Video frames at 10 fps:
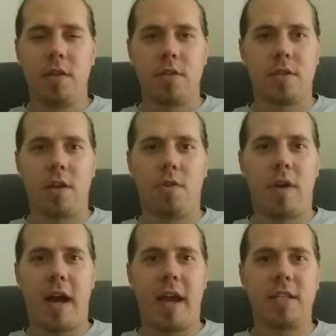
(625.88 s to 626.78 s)

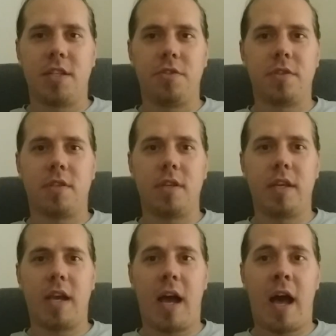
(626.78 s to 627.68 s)
So I
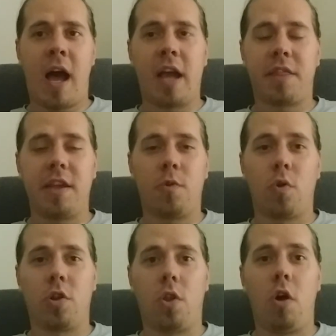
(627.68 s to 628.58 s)
think
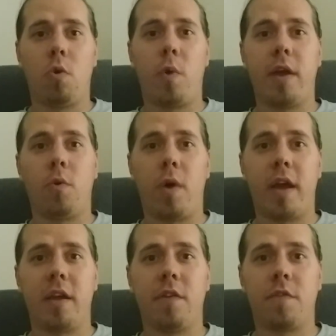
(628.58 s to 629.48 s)
we're a long way
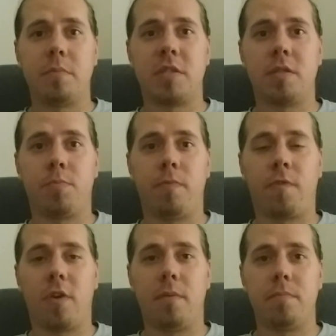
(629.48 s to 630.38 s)
away from
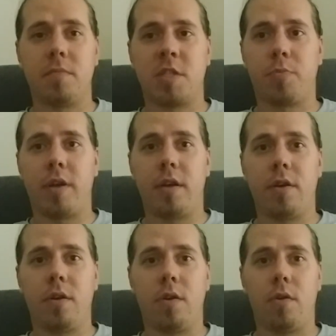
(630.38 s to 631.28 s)
Sprint
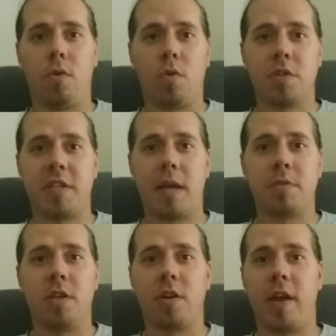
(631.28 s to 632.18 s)
or
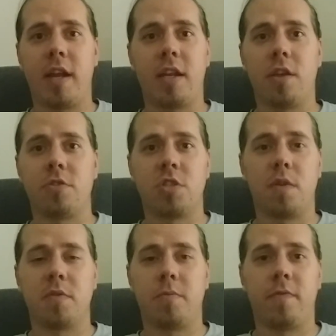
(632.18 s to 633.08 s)
Samsung or any other
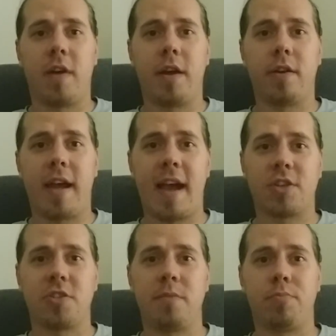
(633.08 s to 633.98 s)
service provider
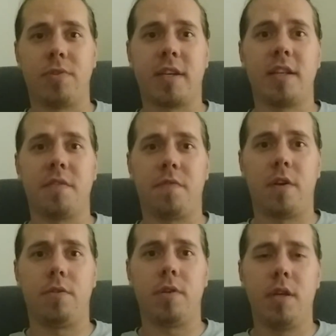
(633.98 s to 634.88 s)
actually bricking the
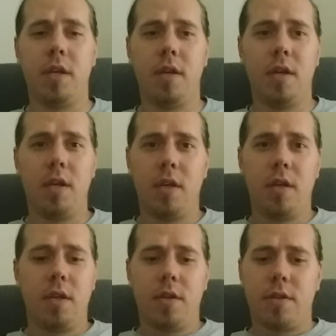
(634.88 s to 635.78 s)
phone.
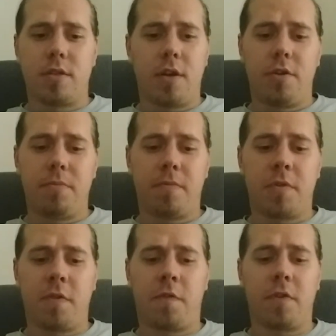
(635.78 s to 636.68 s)
So
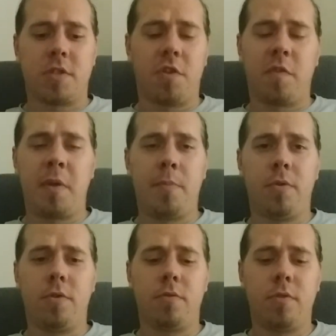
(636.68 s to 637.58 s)
for
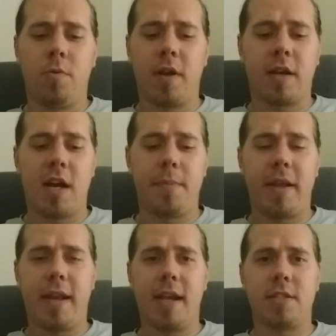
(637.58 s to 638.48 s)
people who want to
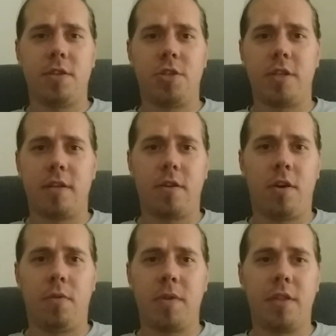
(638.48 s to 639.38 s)
comment nasty shit,
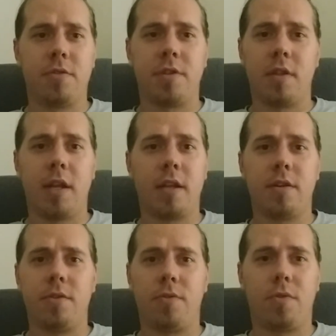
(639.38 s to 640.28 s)
I'll either delete
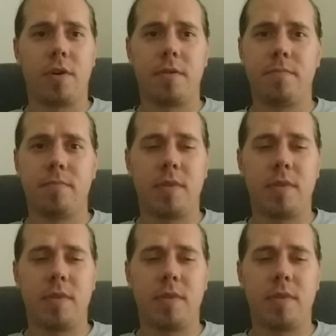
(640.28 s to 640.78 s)
it or,